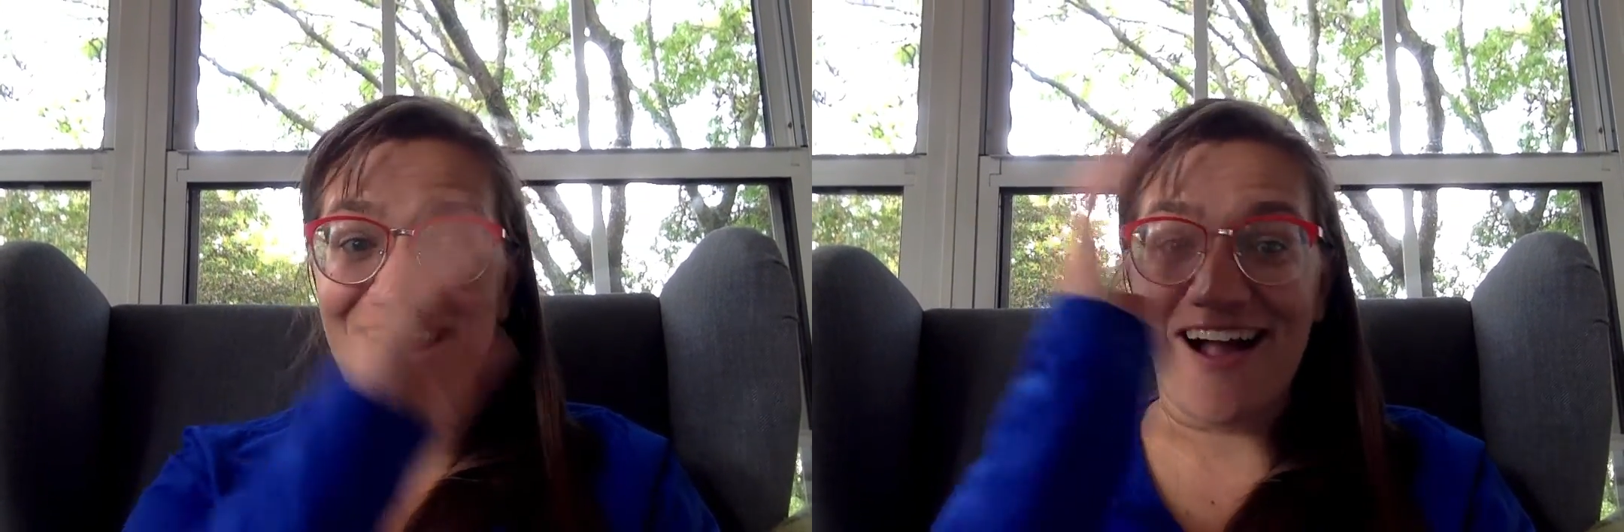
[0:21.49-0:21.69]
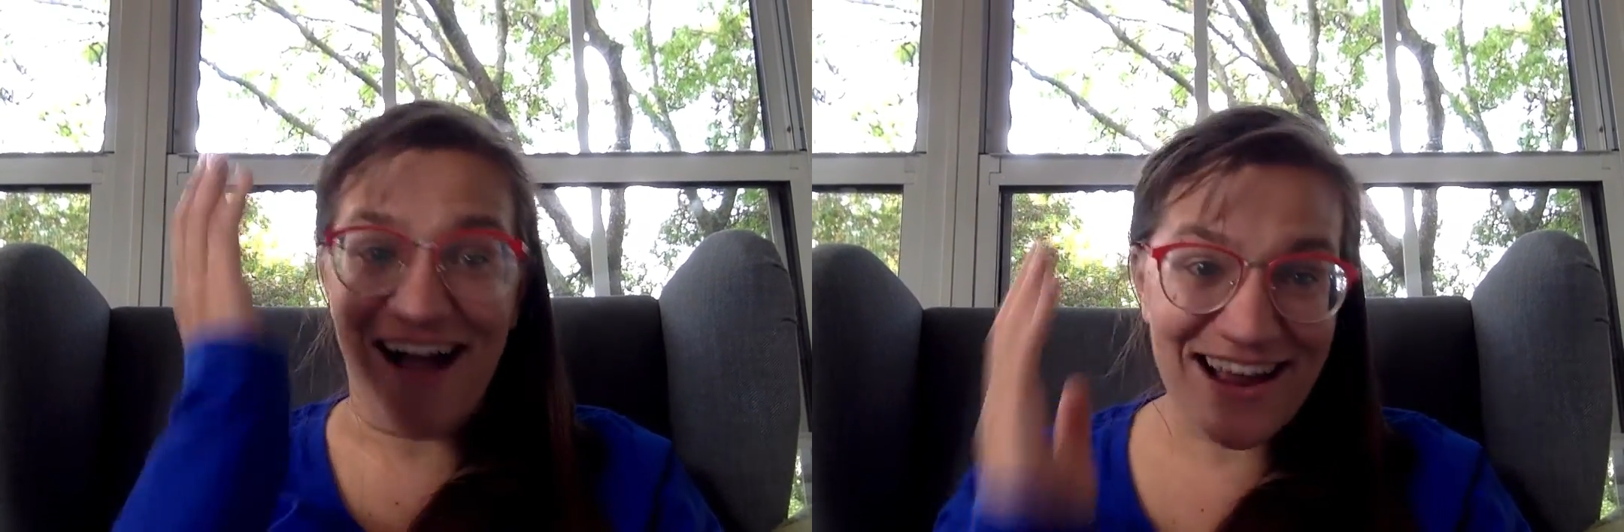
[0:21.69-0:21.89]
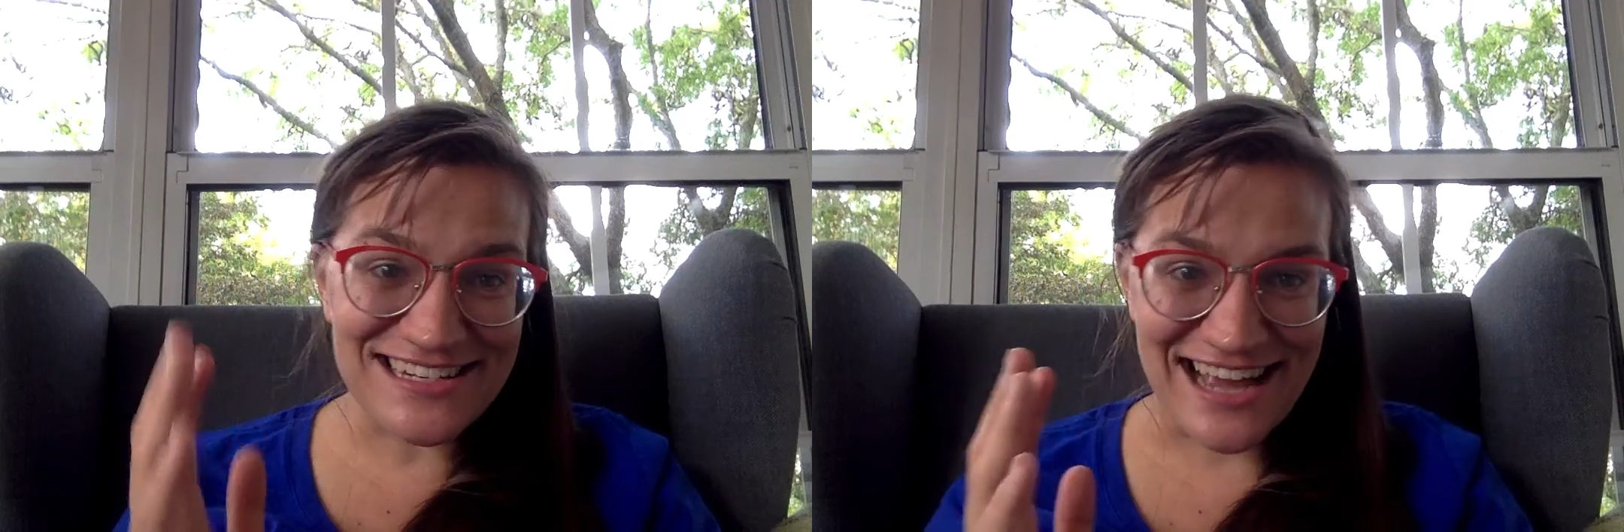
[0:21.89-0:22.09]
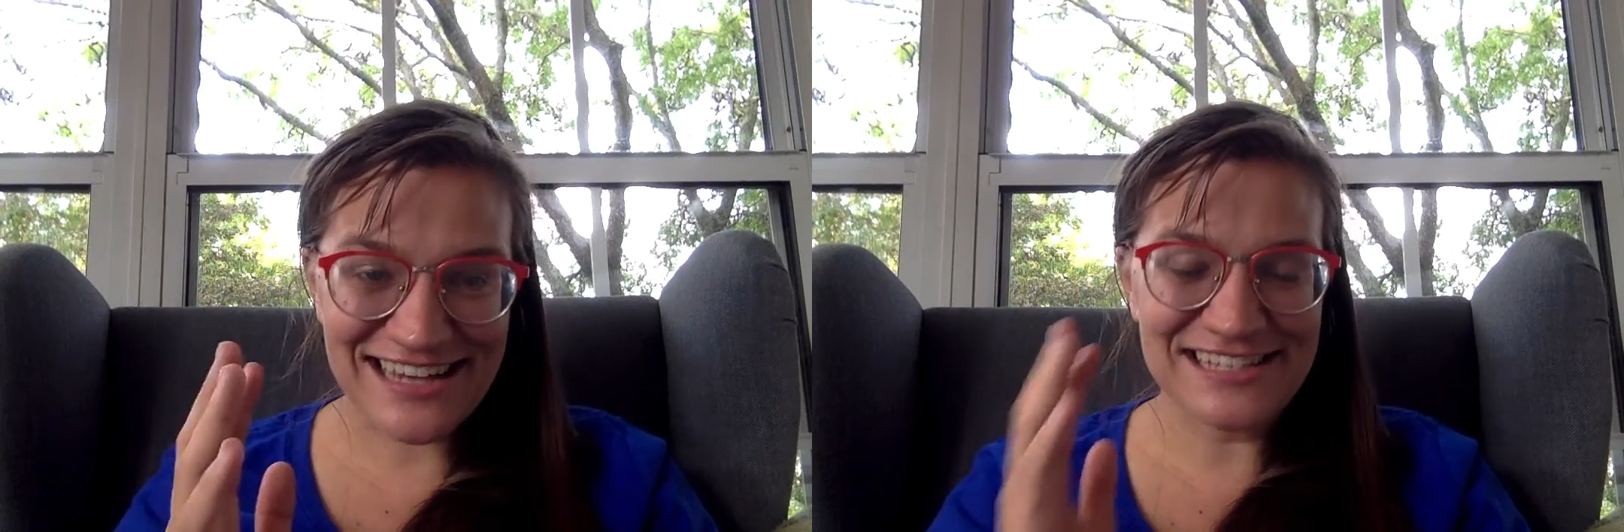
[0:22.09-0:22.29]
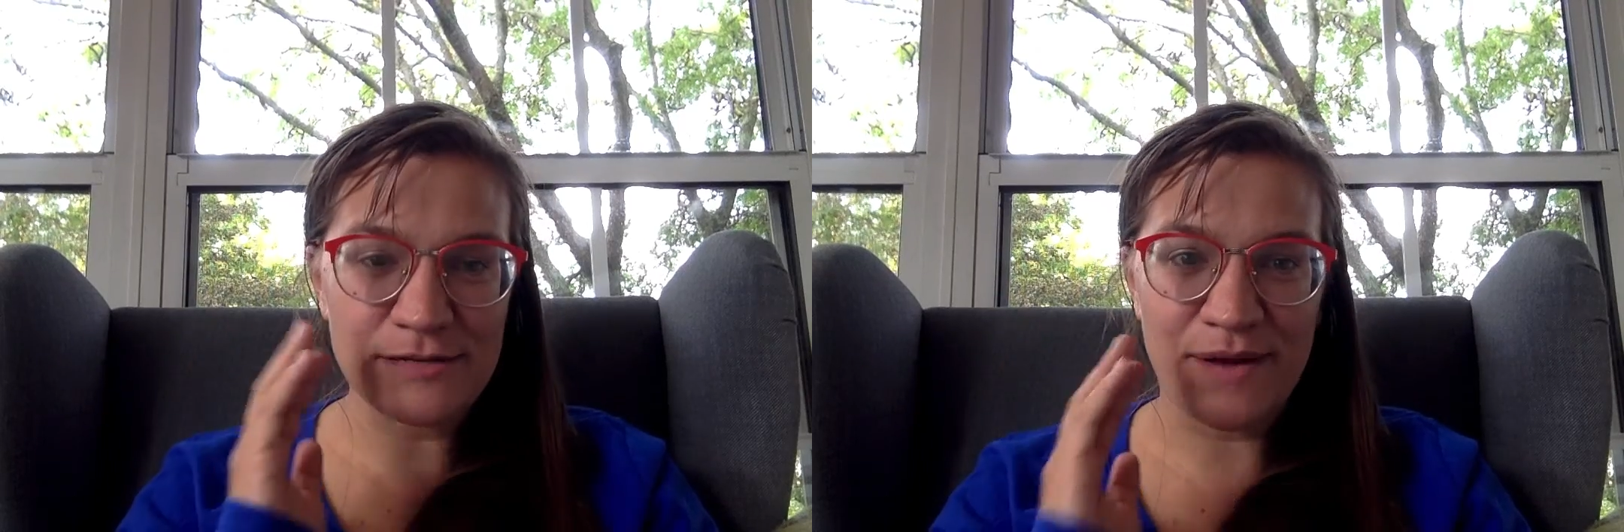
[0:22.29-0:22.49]

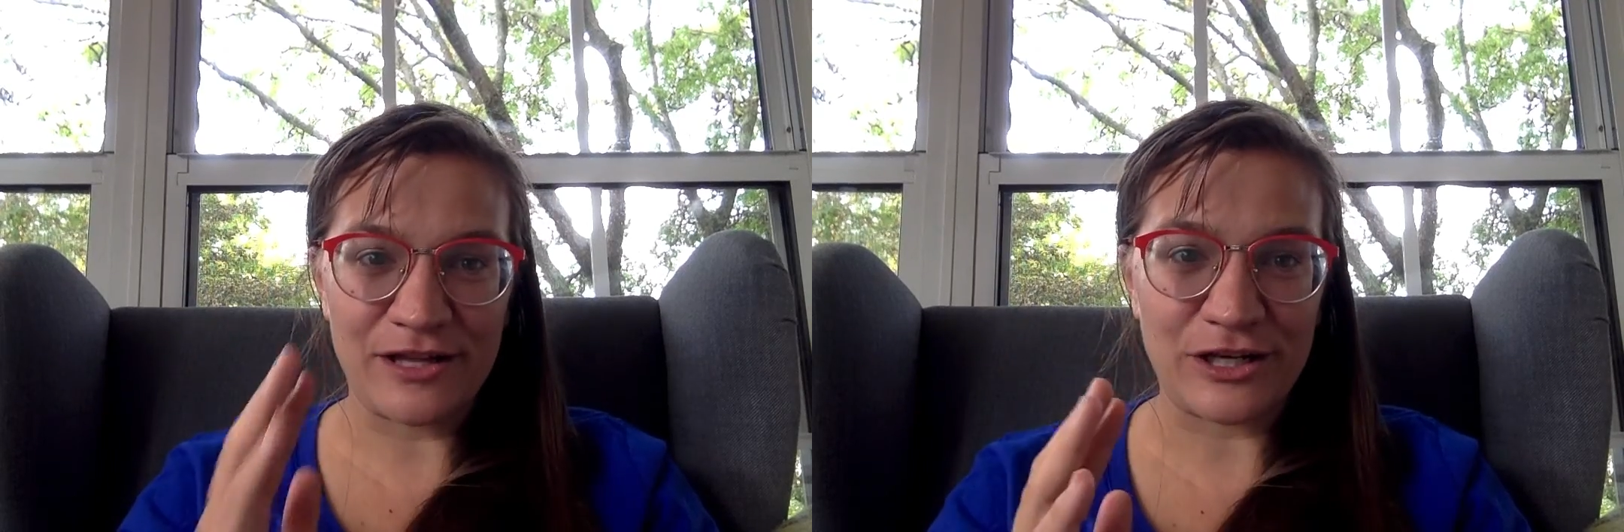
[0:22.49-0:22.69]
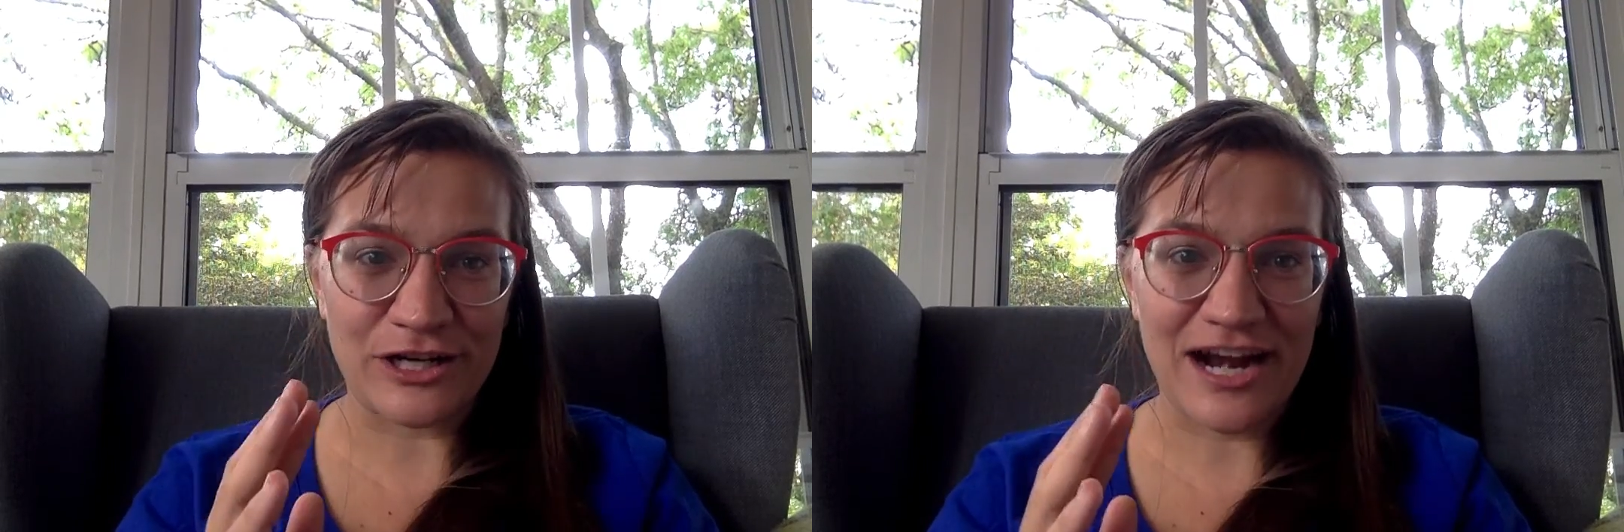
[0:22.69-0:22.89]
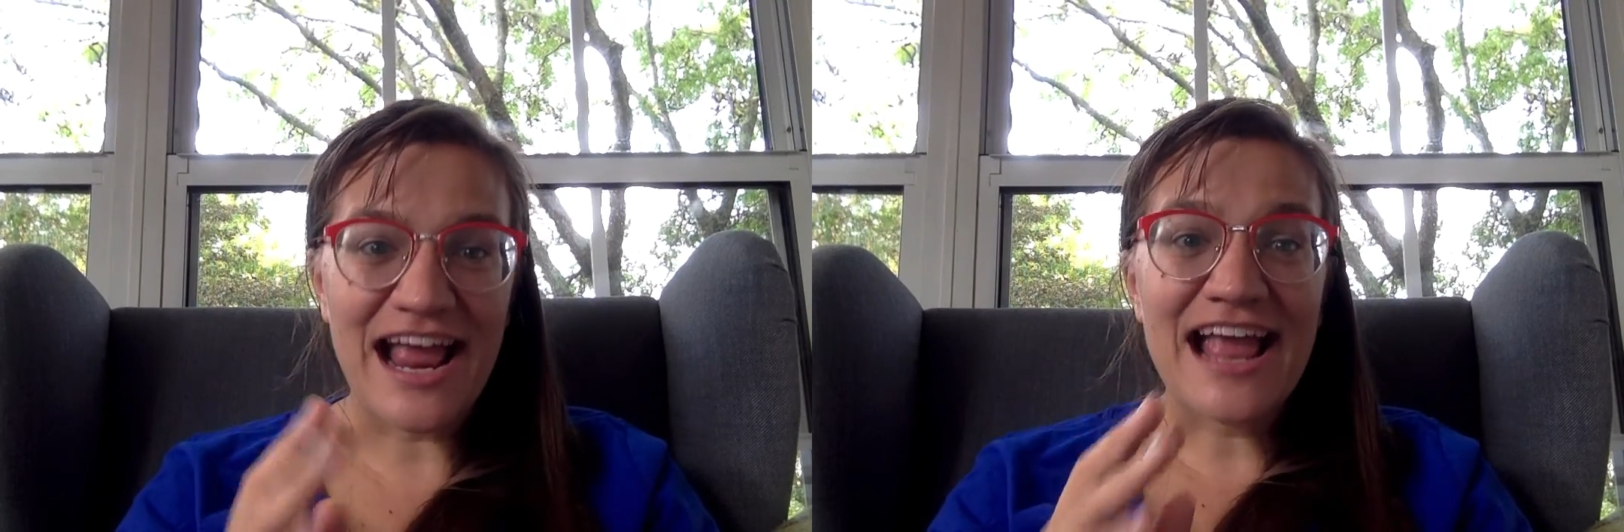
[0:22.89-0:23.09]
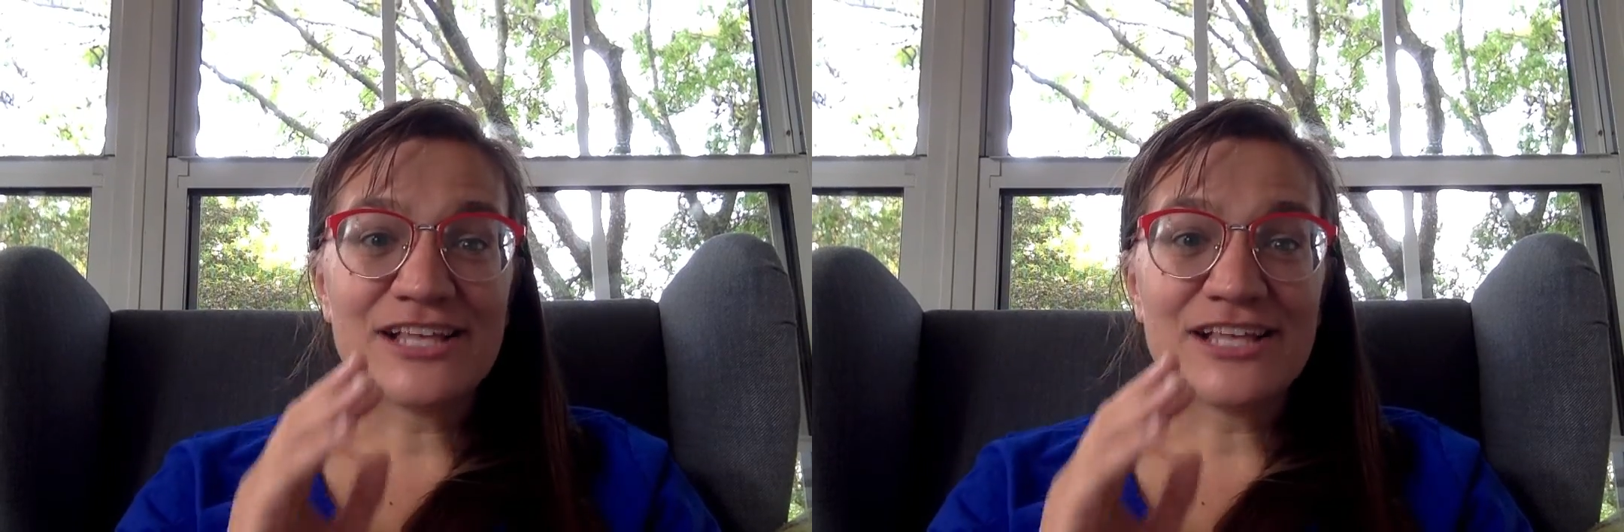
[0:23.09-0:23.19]
context pillar.